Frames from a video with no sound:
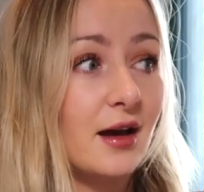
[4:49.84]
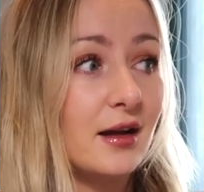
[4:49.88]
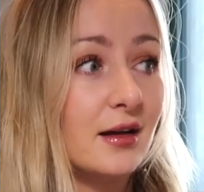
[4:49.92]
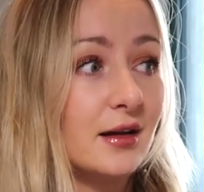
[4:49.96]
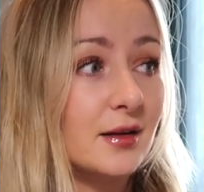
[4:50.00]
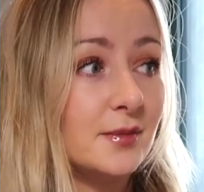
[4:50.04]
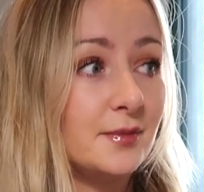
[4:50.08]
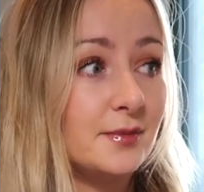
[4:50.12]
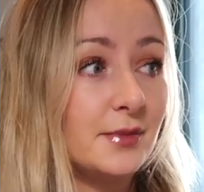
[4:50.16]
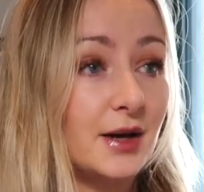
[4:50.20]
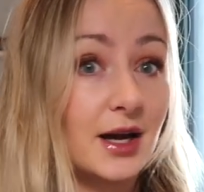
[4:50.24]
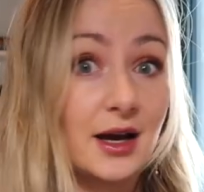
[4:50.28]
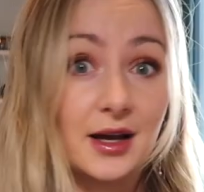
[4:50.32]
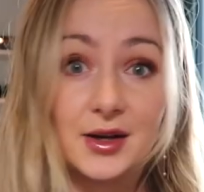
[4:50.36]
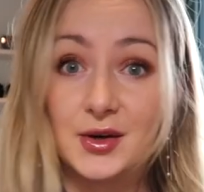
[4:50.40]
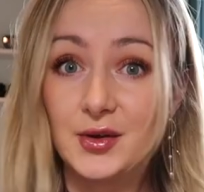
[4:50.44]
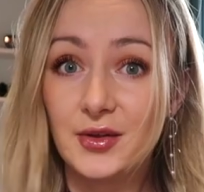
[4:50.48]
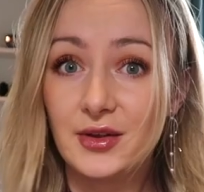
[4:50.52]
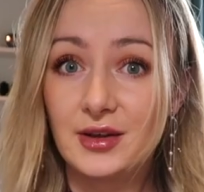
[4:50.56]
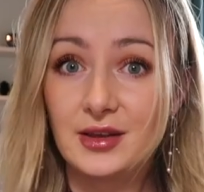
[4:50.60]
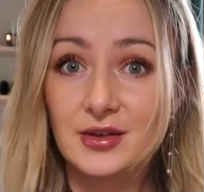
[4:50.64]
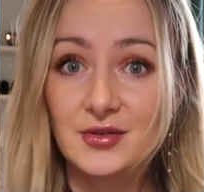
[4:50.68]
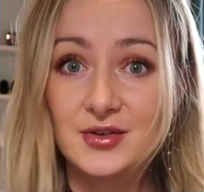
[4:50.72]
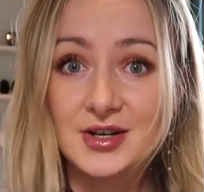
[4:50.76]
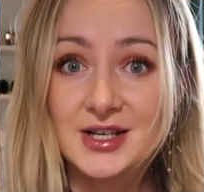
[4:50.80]
I
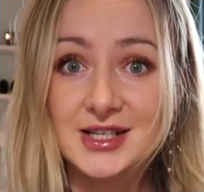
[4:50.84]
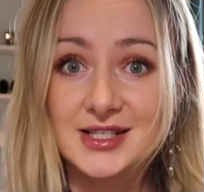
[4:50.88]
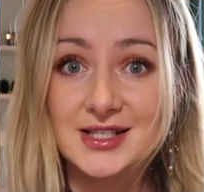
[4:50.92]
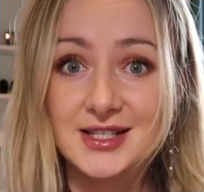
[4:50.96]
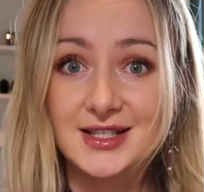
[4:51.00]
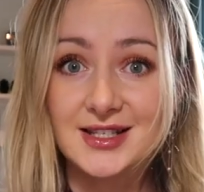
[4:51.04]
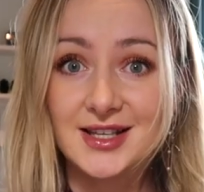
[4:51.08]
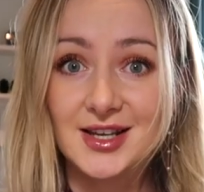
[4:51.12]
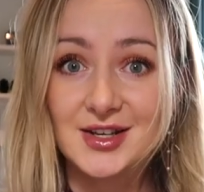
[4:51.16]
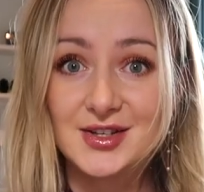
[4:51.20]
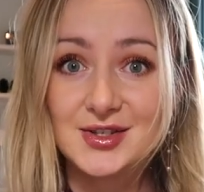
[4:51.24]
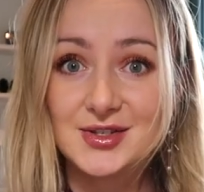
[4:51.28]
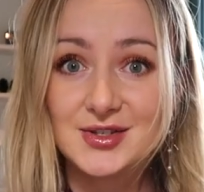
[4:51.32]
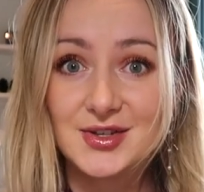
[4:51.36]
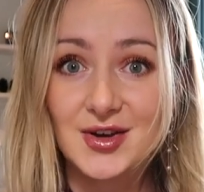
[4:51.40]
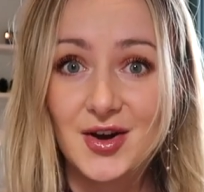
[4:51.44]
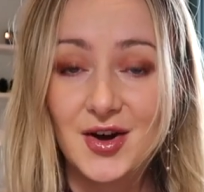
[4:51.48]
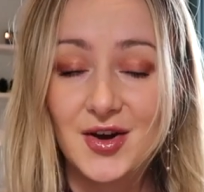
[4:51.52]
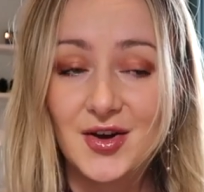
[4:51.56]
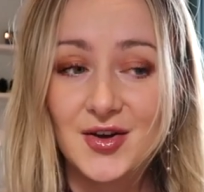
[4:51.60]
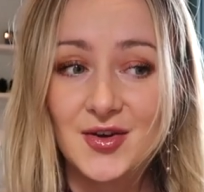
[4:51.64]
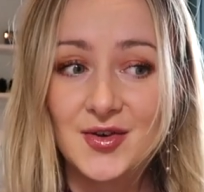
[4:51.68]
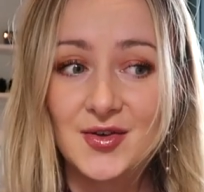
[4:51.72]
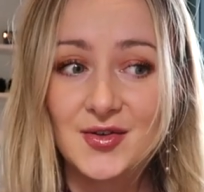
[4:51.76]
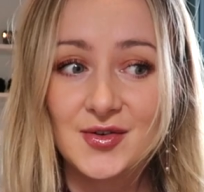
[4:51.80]
don't think there is.
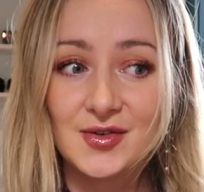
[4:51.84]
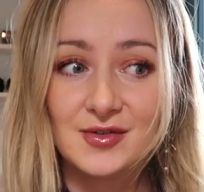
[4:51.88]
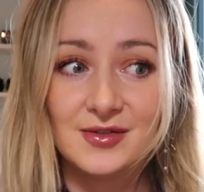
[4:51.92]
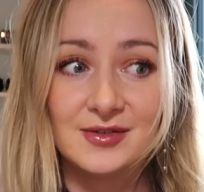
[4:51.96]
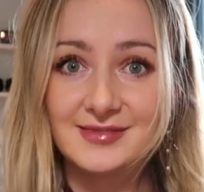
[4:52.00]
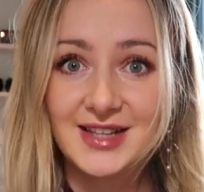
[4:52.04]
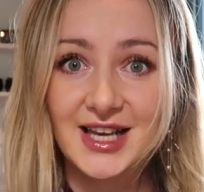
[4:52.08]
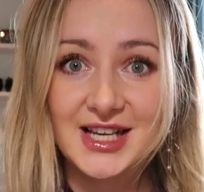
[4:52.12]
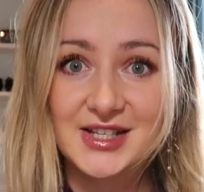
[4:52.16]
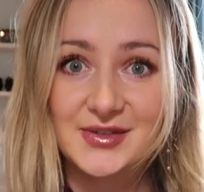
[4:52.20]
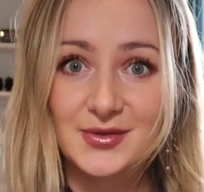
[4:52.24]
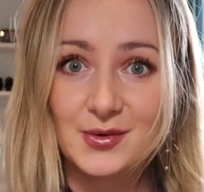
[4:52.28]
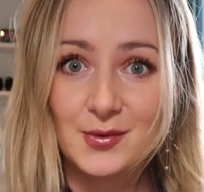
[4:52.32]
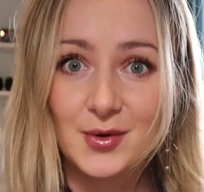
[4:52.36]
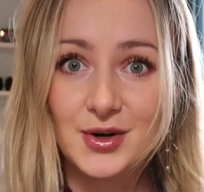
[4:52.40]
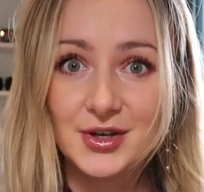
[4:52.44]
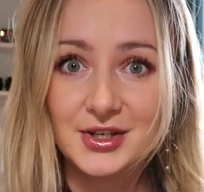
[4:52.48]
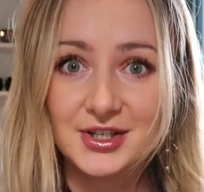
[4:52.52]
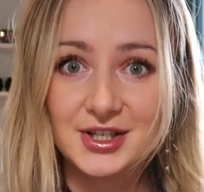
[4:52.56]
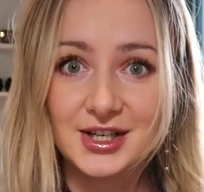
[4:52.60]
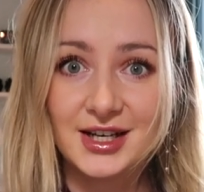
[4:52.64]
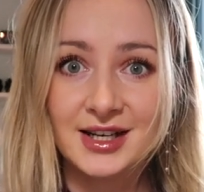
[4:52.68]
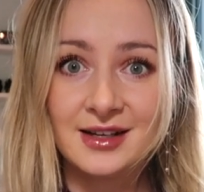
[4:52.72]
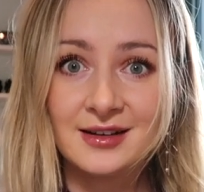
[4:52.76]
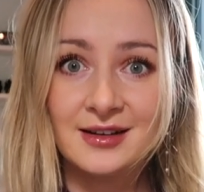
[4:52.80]
So thanks for
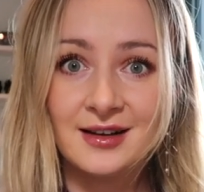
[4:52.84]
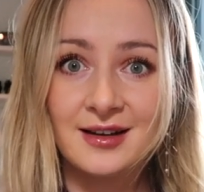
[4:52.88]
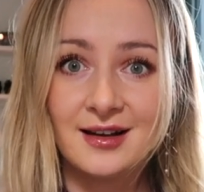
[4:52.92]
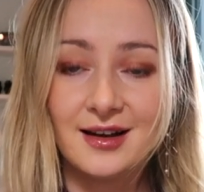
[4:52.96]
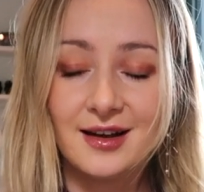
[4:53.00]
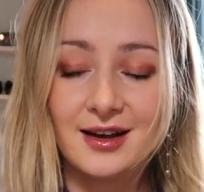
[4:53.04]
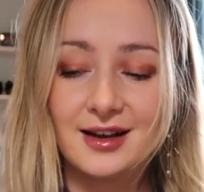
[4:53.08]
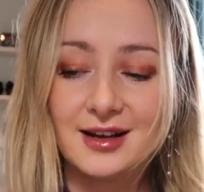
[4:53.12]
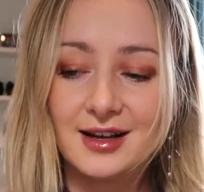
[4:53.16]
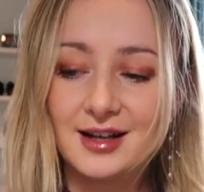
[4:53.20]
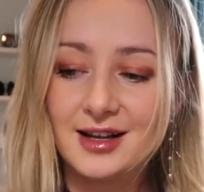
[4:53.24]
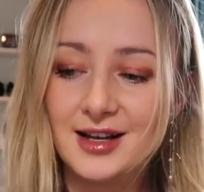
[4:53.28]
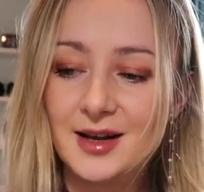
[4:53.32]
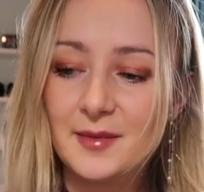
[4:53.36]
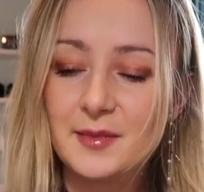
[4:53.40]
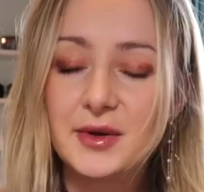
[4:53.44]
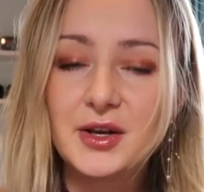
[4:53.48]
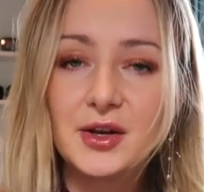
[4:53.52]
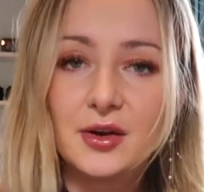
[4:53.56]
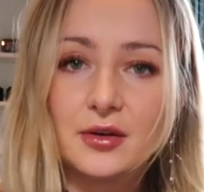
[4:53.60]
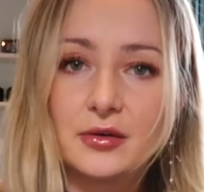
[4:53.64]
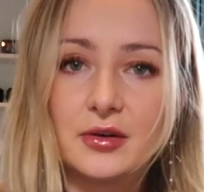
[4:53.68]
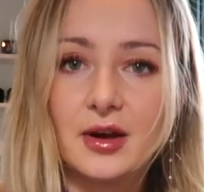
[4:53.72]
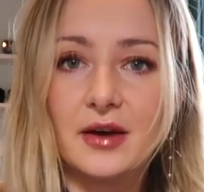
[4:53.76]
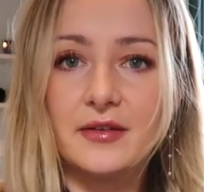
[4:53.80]
watching. Let me
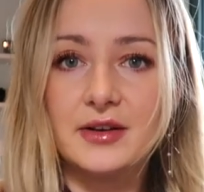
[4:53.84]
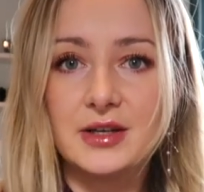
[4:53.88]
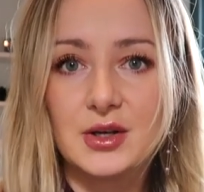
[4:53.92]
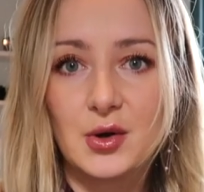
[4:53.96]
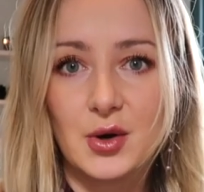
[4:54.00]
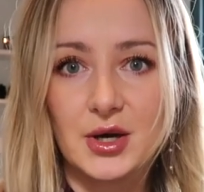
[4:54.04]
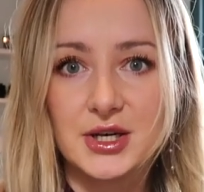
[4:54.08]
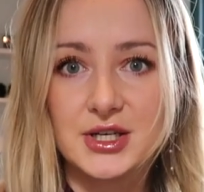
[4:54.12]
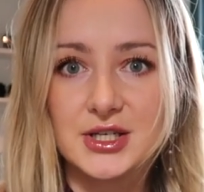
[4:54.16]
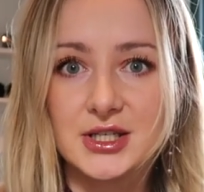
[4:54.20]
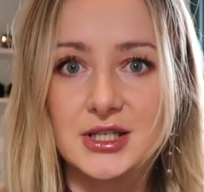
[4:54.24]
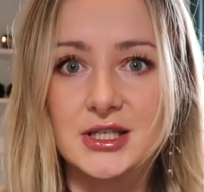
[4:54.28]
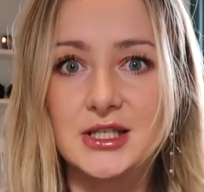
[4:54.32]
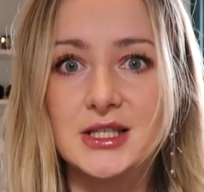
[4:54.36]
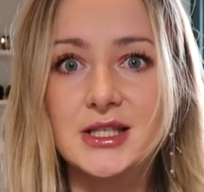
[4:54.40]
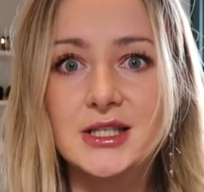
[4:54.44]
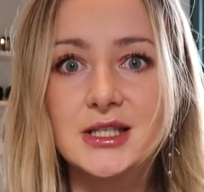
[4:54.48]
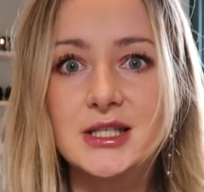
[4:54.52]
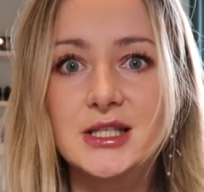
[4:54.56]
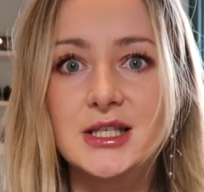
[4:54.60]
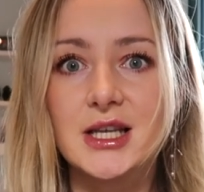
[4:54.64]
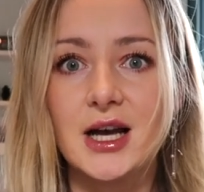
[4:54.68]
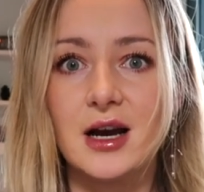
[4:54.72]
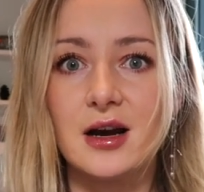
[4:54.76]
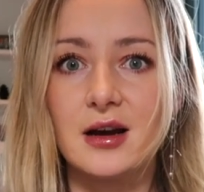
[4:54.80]
know if you have any
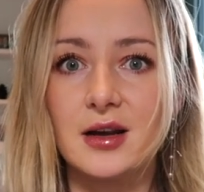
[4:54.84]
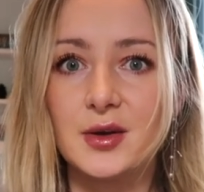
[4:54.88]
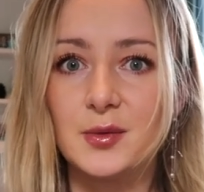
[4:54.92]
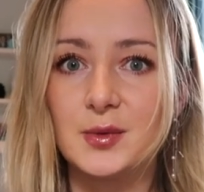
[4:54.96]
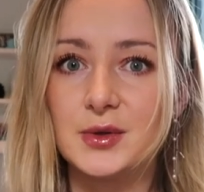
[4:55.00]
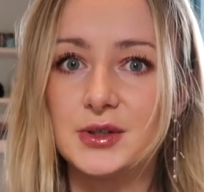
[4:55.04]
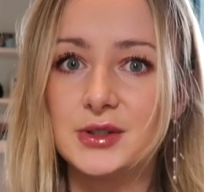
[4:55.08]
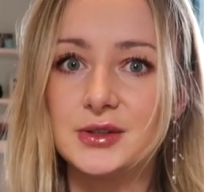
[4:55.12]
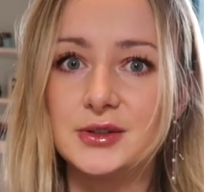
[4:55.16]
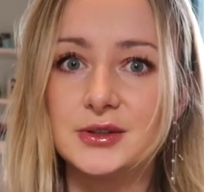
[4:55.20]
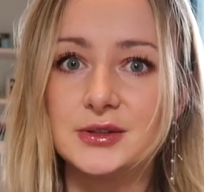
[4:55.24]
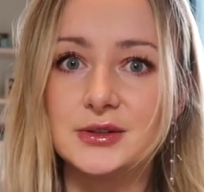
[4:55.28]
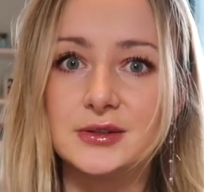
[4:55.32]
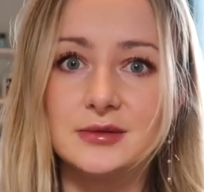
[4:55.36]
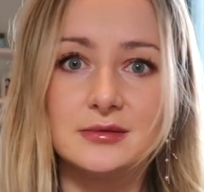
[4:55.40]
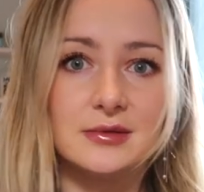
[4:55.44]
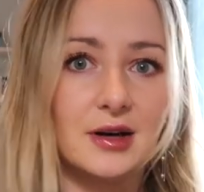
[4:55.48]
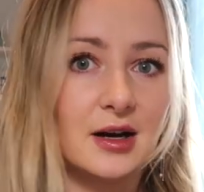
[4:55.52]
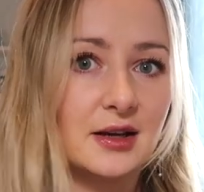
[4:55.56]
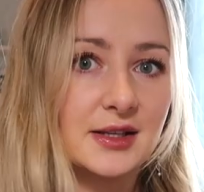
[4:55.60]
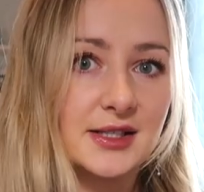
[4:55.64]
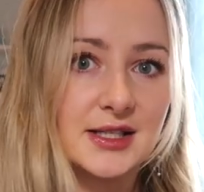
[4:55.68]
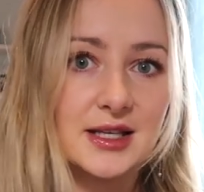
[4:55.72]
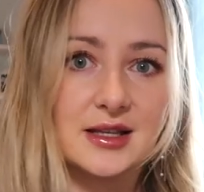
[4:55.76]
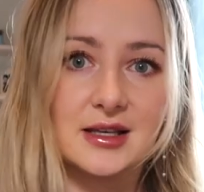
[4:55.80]
questions. I
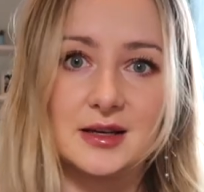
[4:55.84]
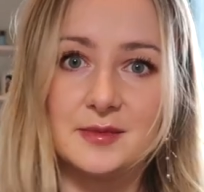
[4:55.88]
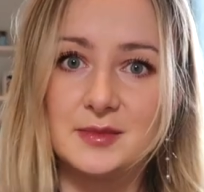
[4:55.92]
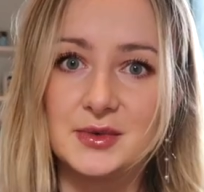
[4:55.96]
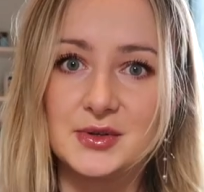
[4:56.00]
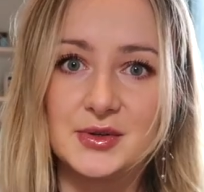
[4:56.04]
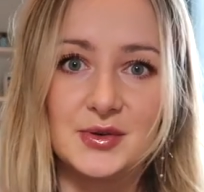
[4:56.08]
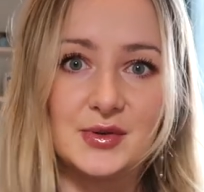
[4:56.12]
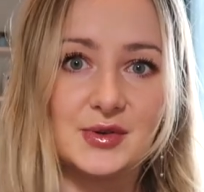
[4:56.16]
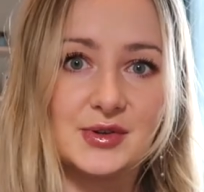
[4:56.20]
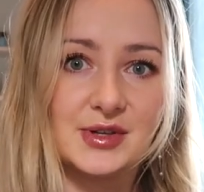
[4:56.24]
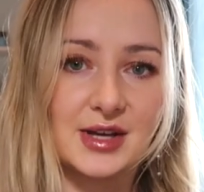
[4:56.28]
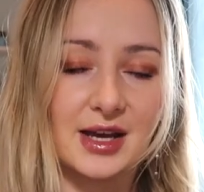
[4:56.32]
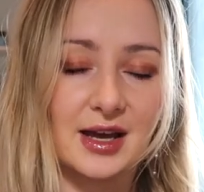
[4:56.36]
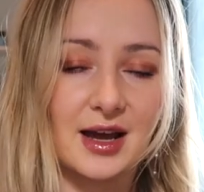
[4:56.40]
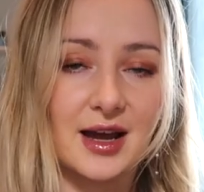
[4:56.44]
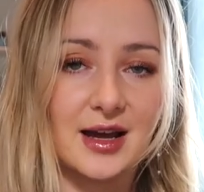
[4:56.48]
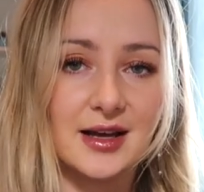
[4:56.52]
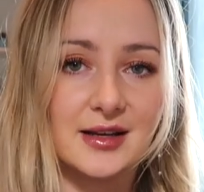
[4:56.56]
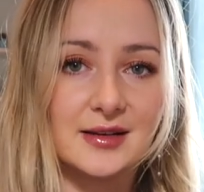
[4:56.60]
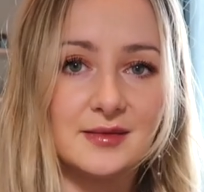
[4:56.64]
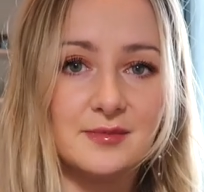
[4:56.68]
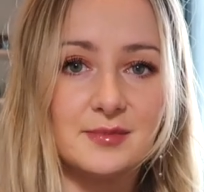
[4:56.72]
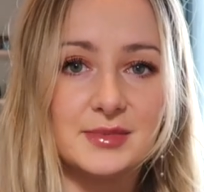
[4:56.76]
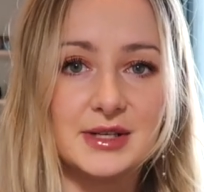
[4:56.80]
will answer them as soon as I
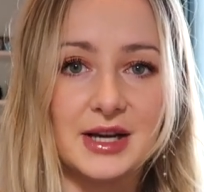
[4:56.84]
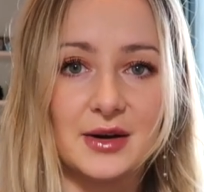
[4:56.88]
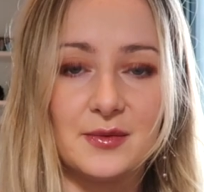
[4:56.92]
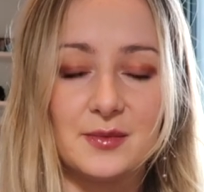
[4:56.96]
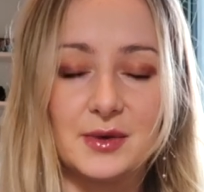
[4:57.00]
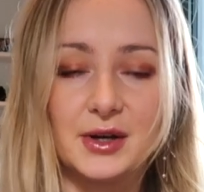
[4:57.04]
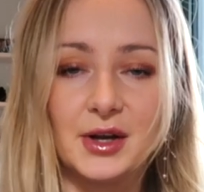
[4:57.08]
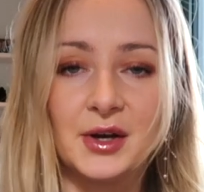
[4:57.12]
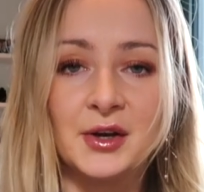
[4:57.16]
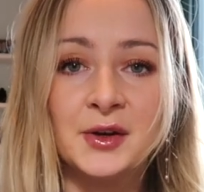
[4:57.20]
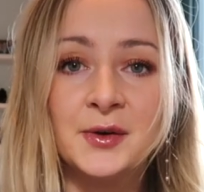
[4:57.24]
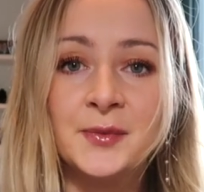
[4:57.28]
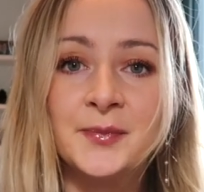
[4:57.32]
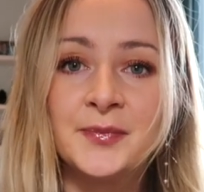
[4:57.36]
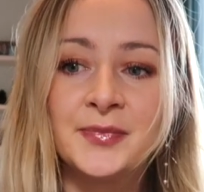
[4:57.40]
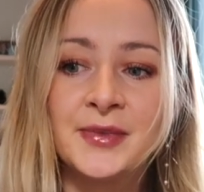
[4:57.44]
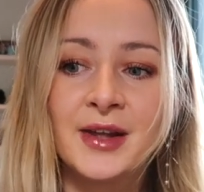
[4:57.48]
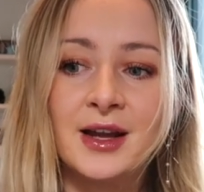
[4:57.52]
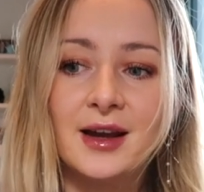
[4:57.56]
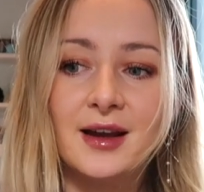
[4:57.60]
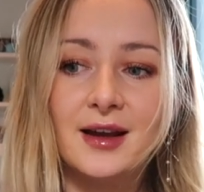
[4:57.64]
can down below.